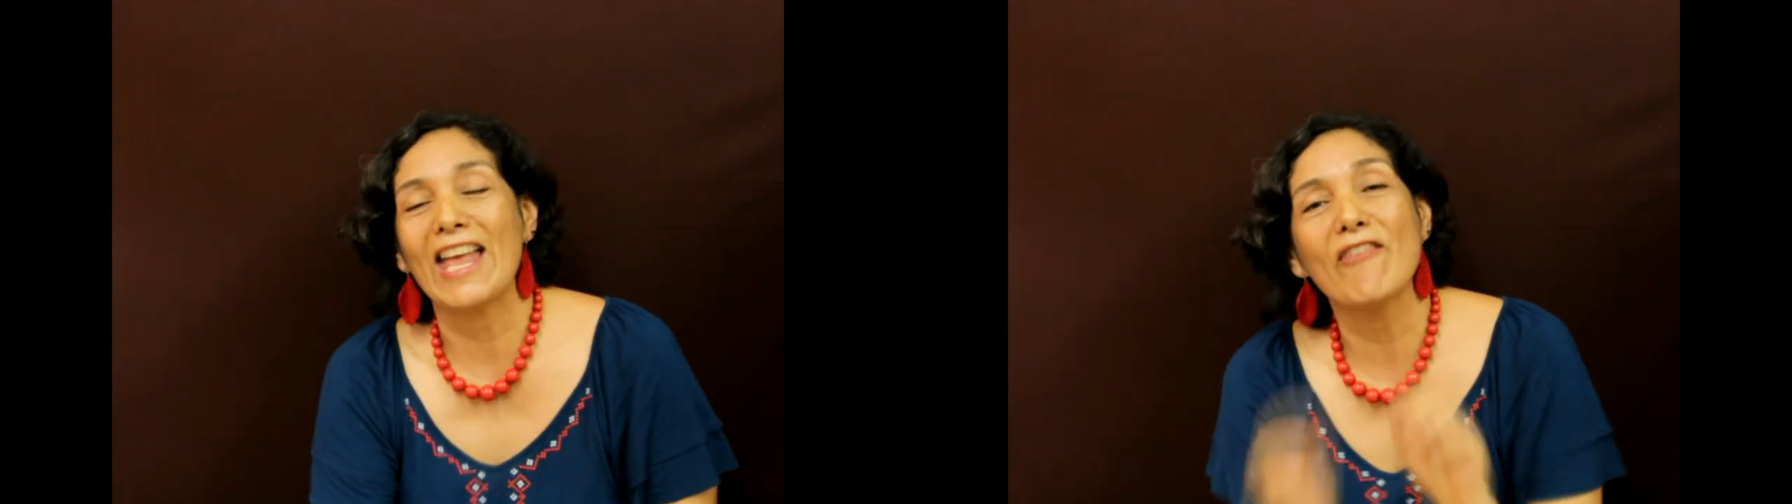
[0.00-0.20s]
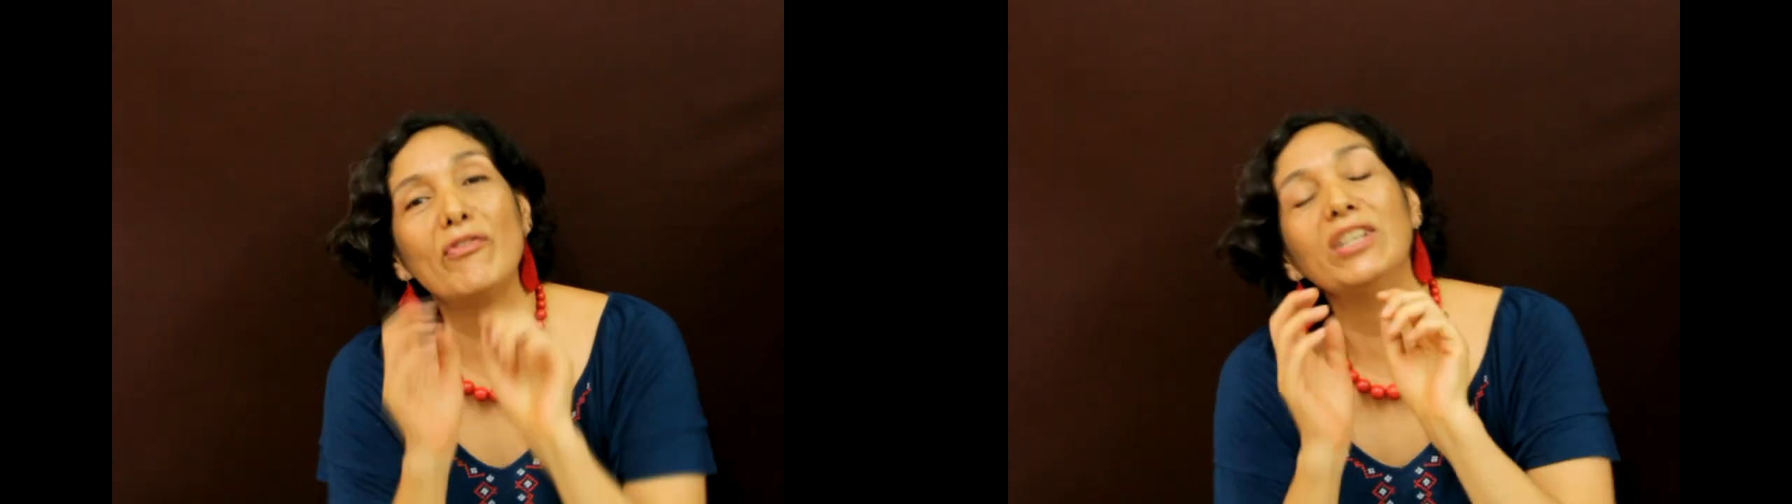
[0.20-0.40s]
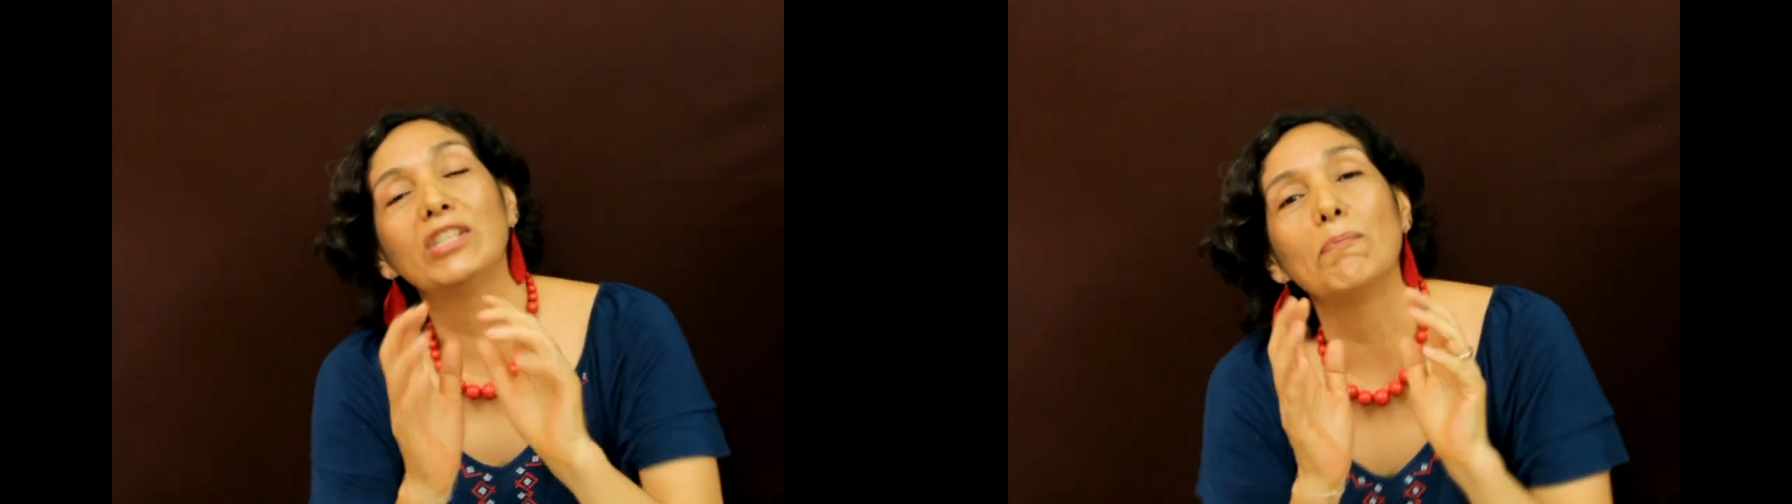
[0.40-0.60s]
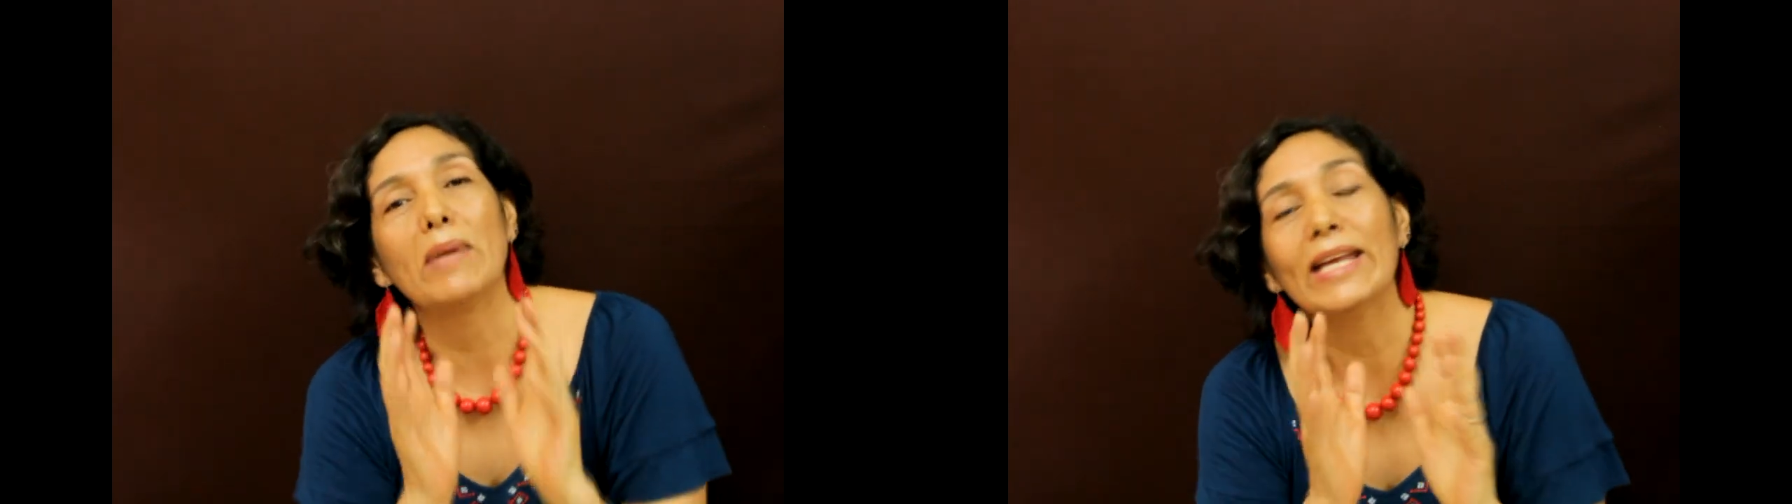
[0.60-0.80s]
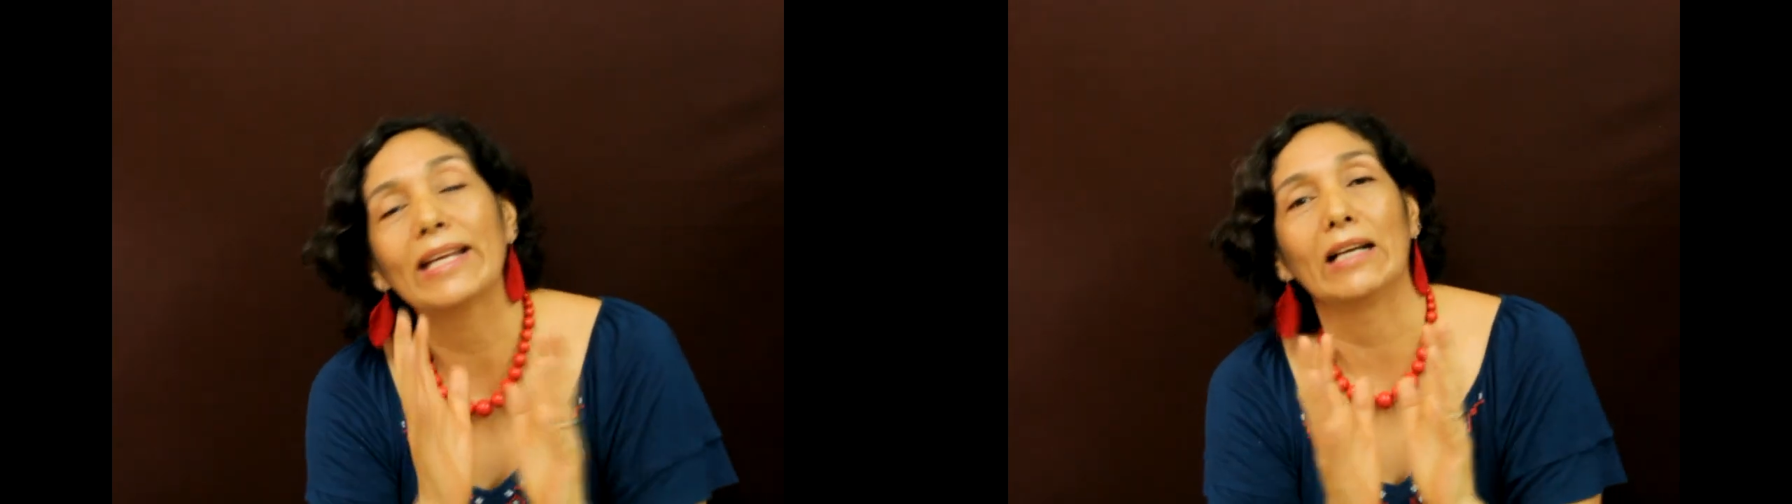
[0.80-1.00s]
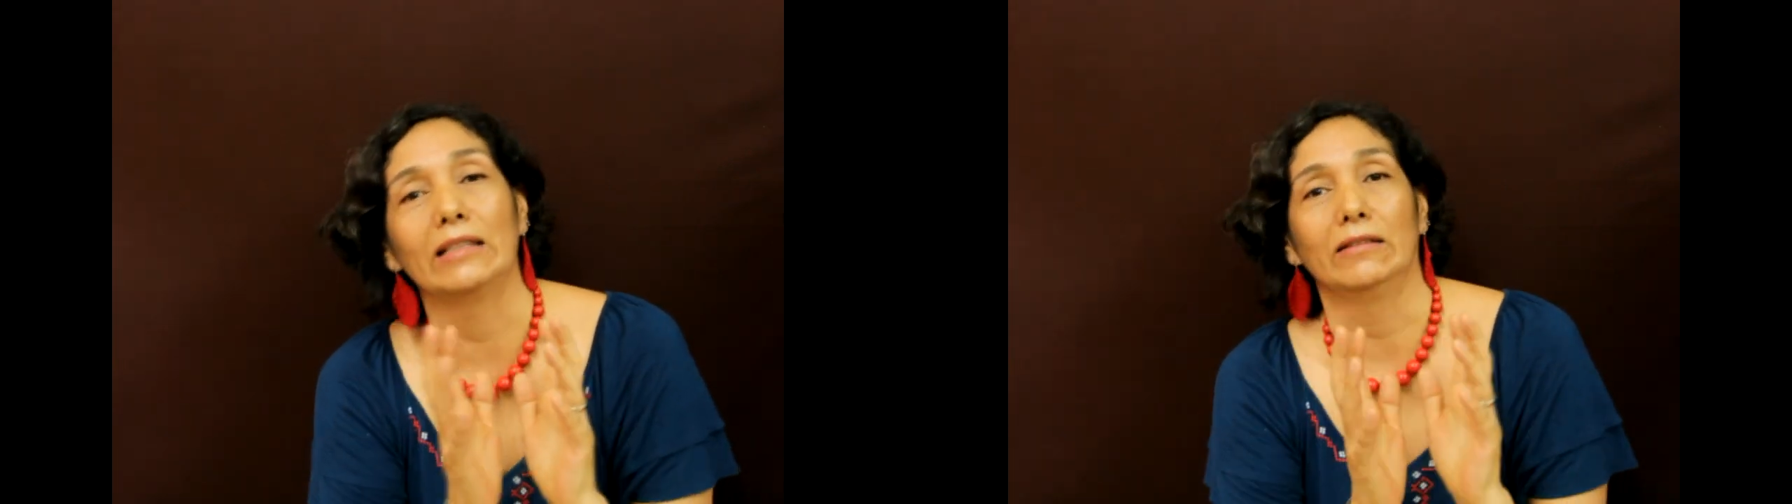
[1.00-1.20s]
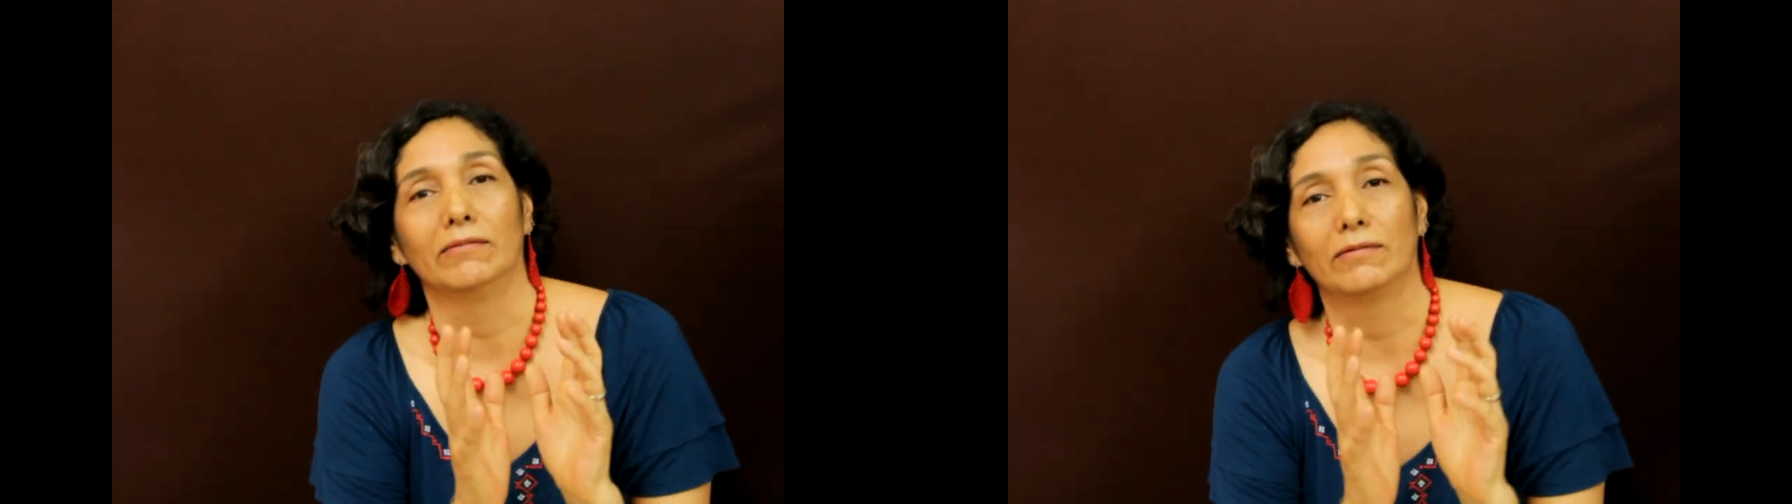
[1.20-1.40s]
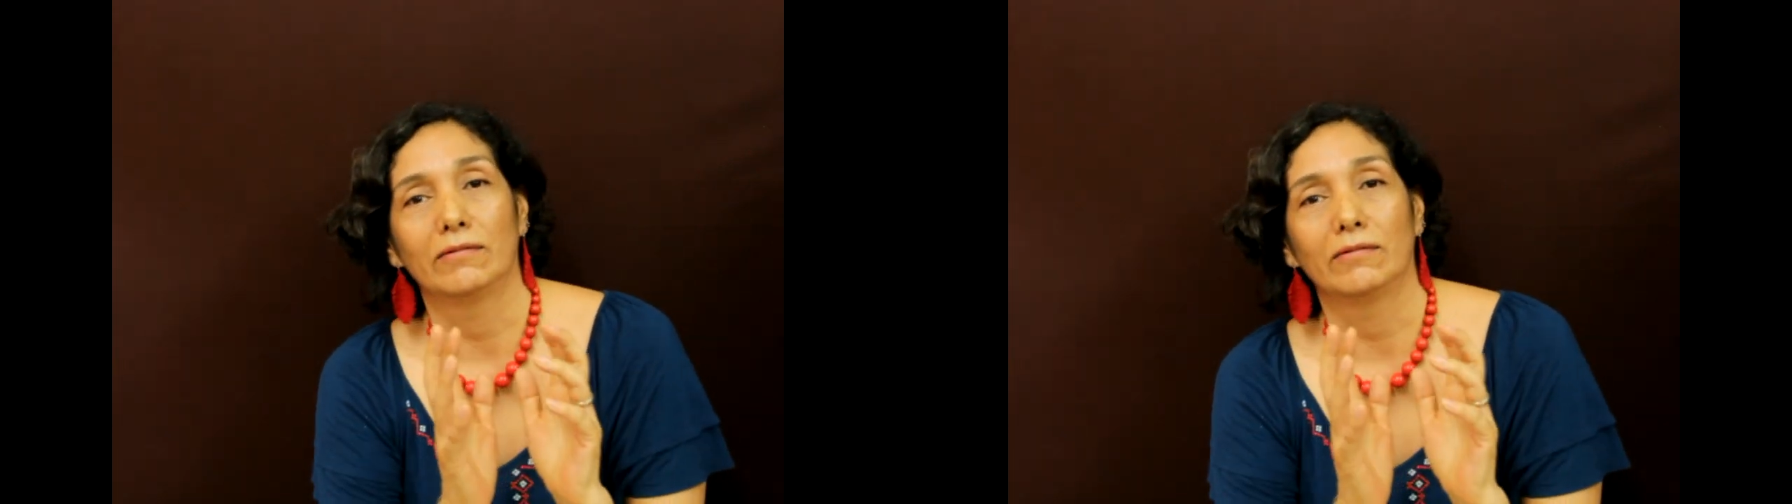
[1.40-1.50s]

every Jamaican